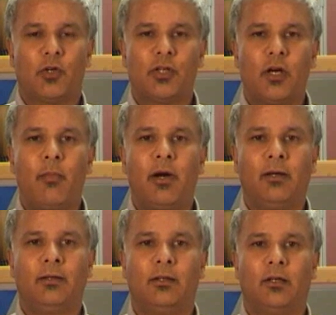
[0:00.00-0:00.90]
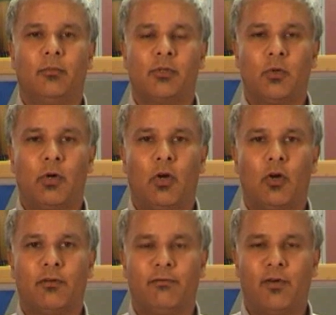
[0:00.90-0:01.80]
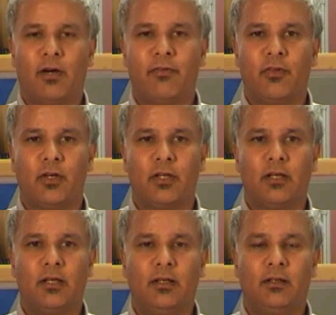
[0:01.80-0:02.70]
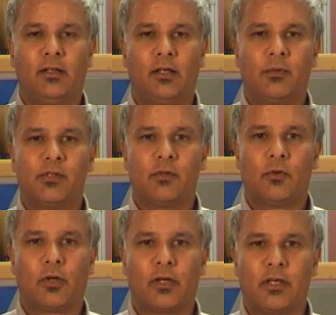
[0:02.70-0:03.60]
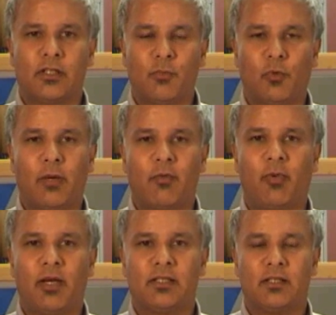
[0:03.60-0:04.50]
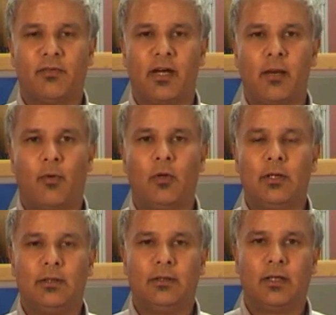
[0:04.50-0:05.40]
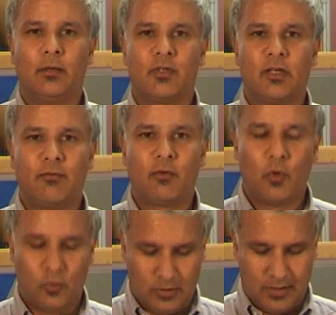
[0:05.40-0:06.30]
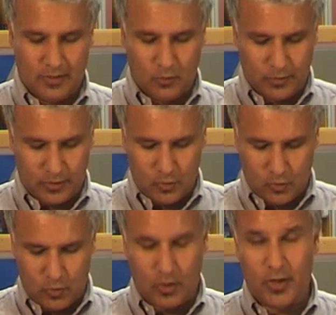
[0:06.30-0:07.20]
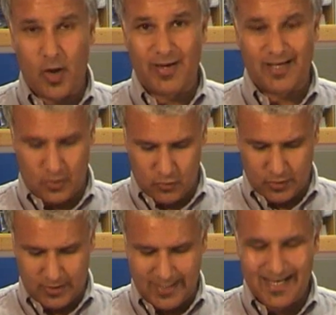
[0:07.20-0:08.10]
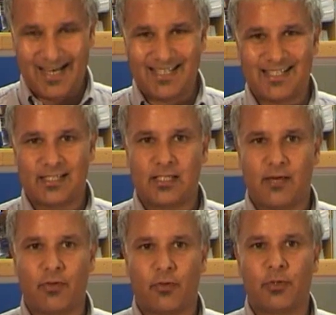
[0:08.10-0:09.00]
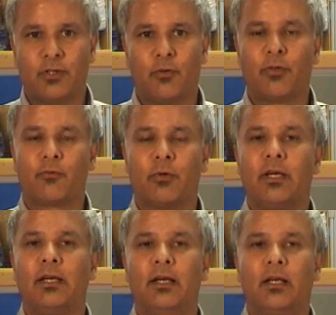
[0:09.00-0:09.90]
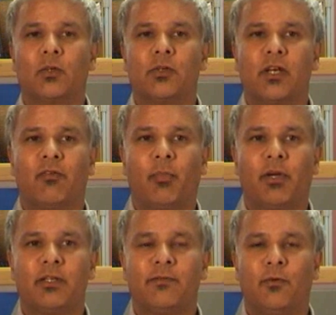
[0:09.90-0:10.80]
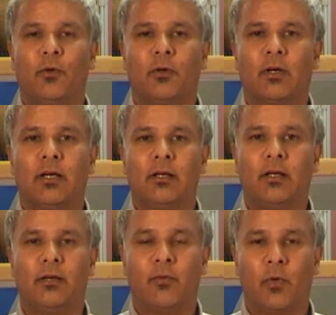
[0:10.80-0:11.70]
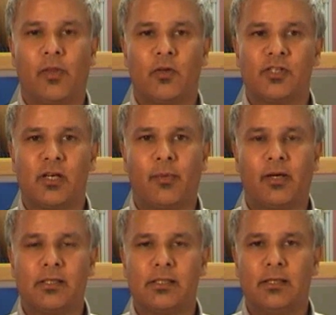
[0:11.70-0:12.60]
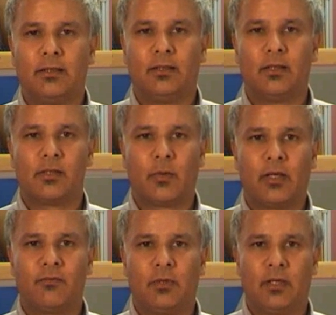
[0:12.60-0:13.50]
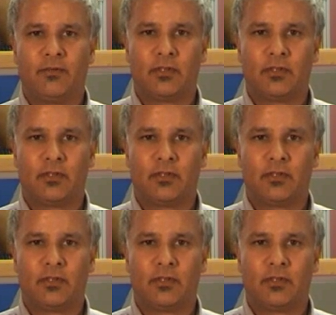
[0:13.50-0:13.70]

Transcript: of October, 2 o'clock and 5:30. We still got a small number of places available, so you can give Lorna a call on 0800 867 323 to reserve a place for one of those seminars. So we'd love